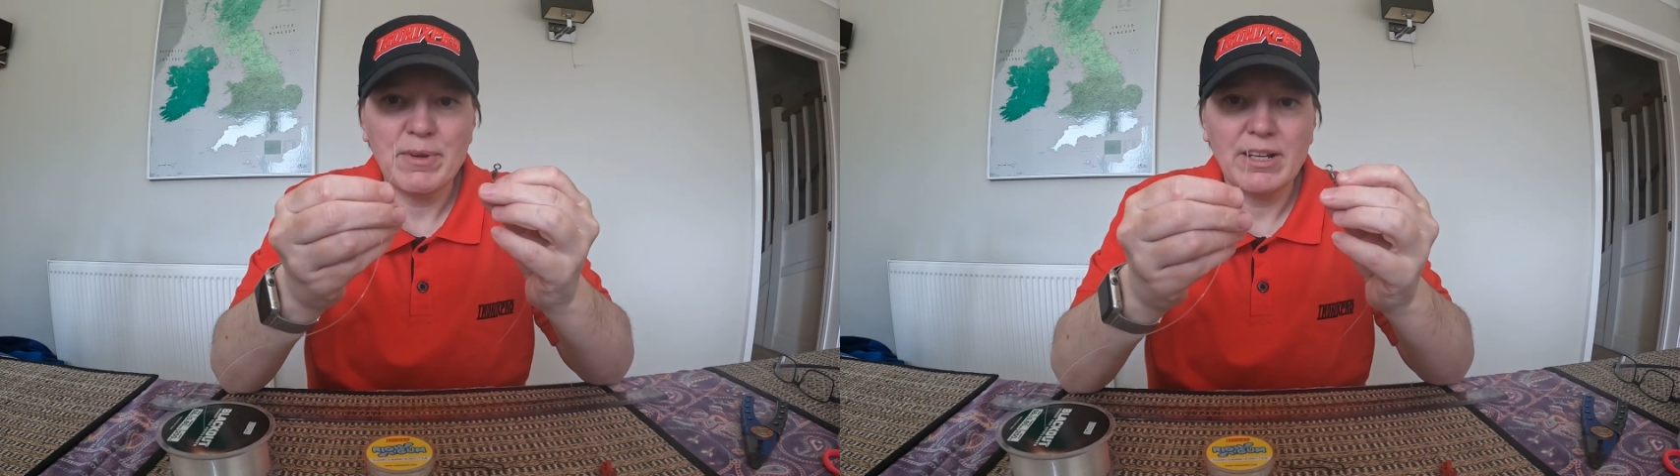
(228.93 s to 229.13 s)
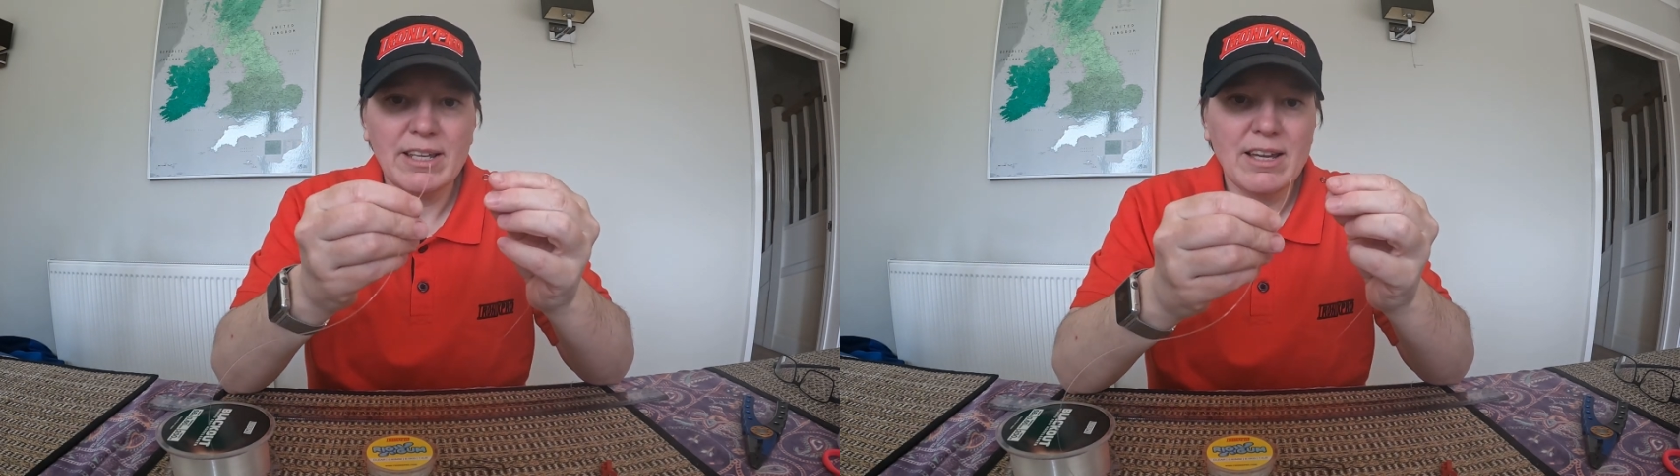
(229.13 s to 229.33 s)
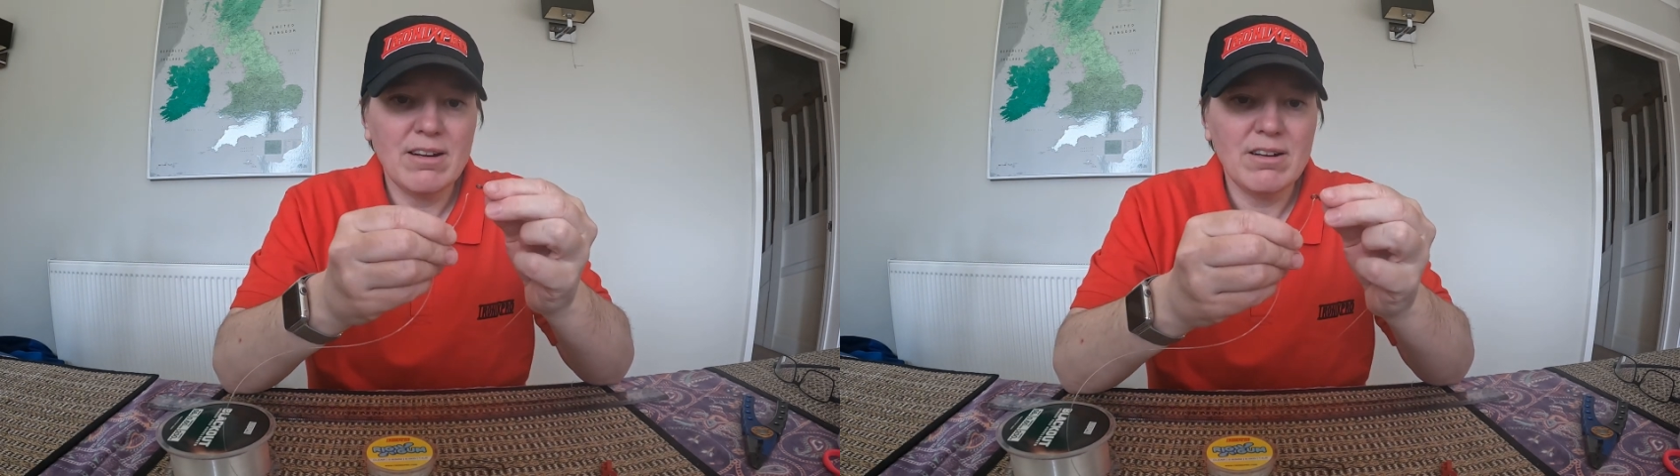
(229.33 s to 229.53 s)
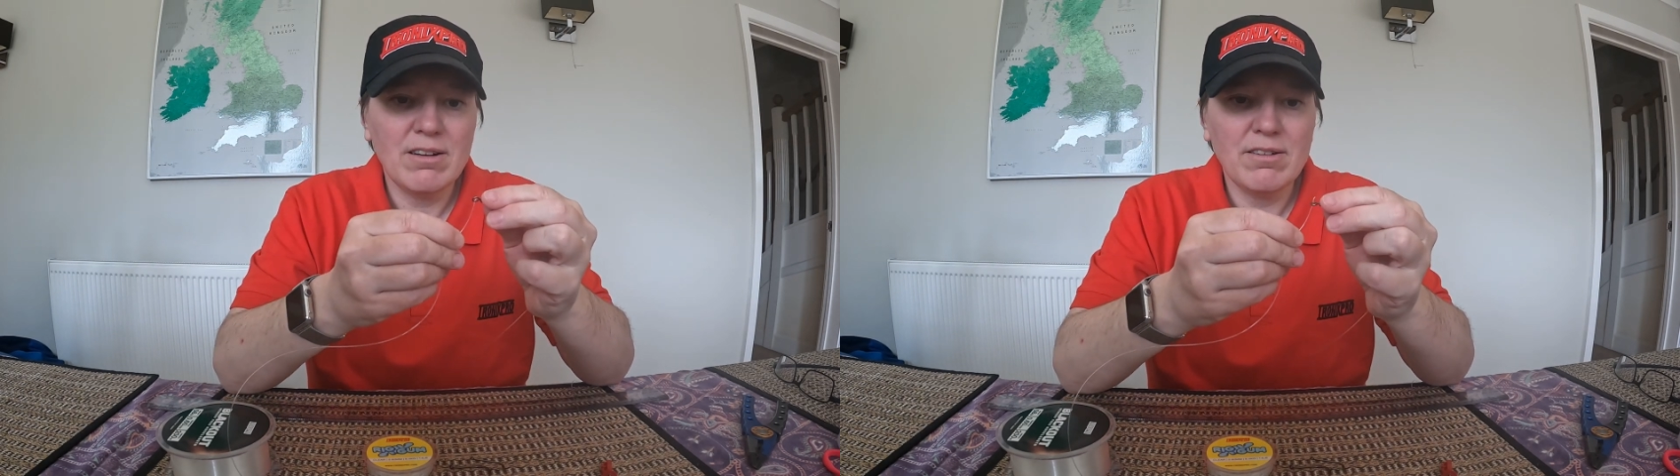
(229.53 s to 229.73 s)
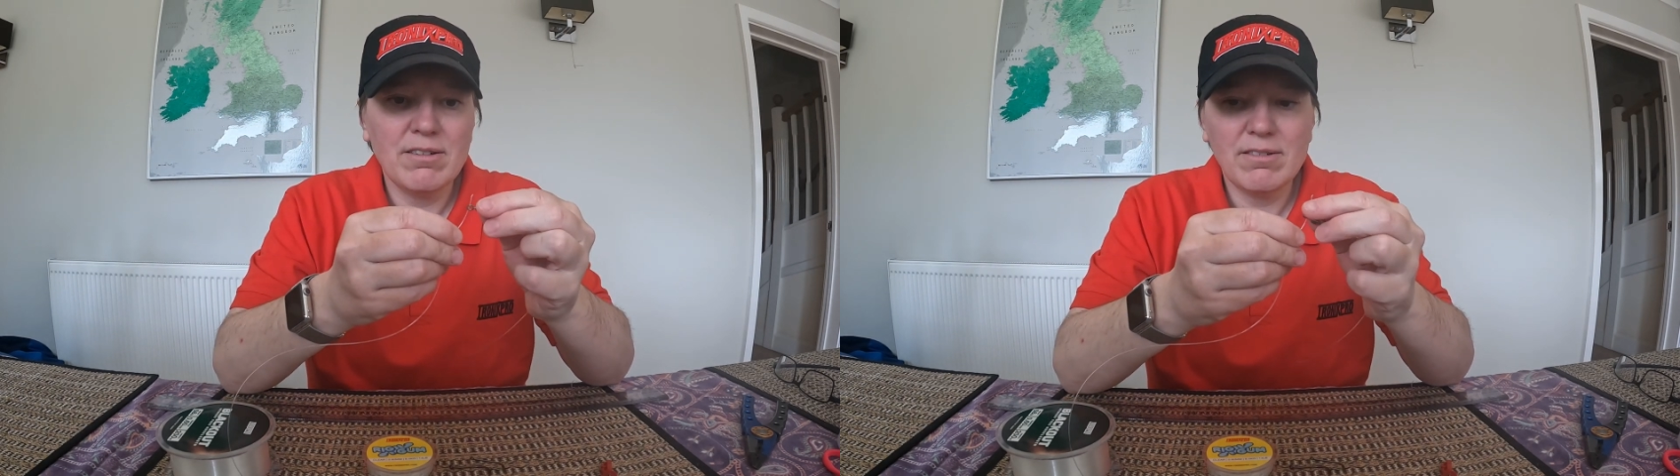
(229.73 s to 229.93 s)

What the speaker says: we're going to get our